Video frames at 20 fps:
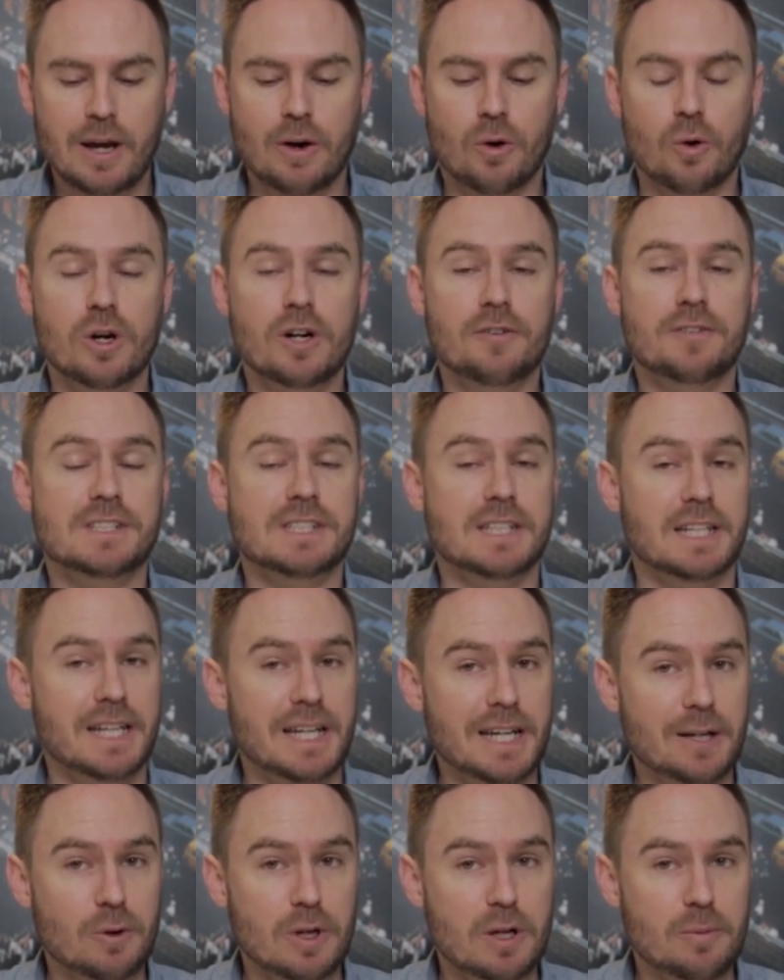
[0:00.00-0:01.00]
or if it's an
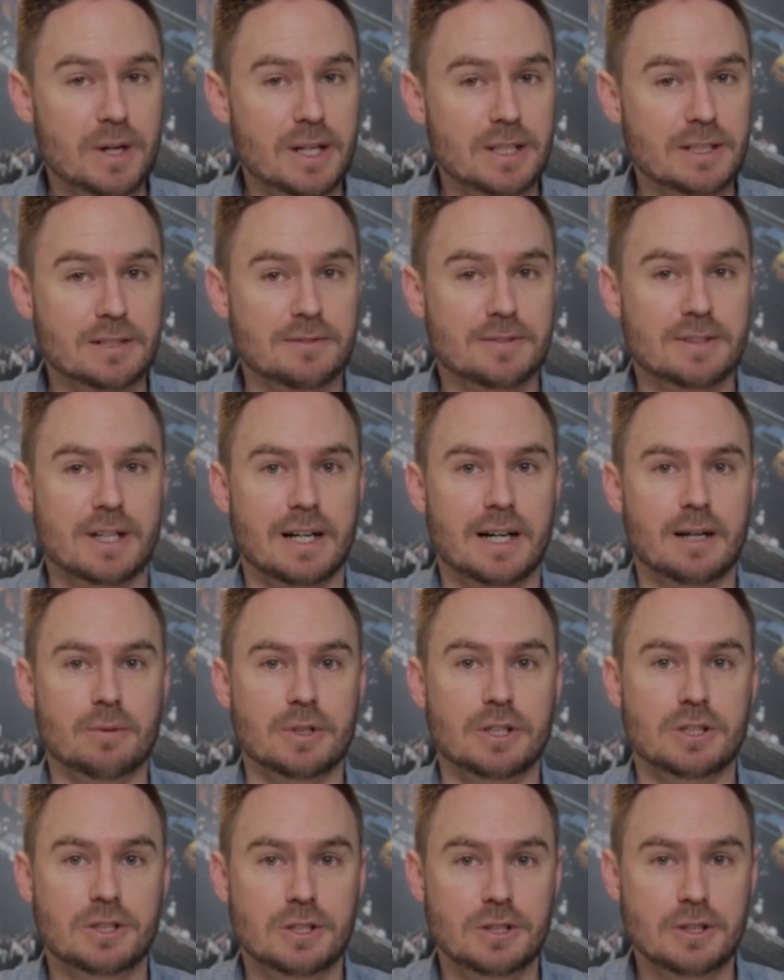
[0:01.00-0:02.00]
equal amount of time
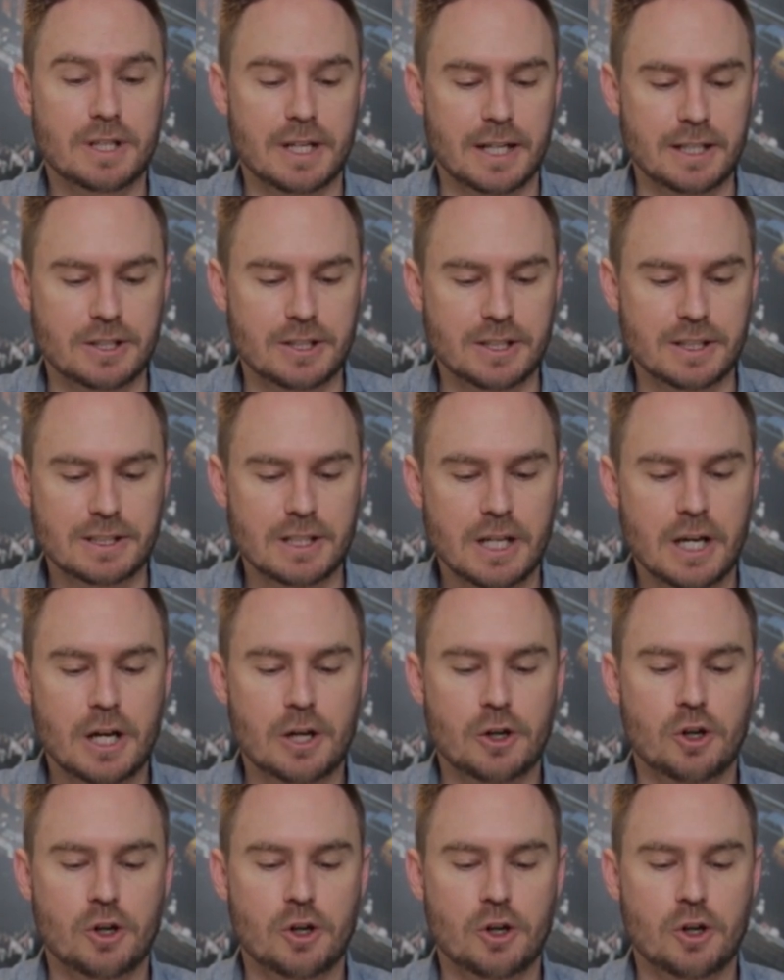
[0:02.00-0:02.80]
in 2 countries,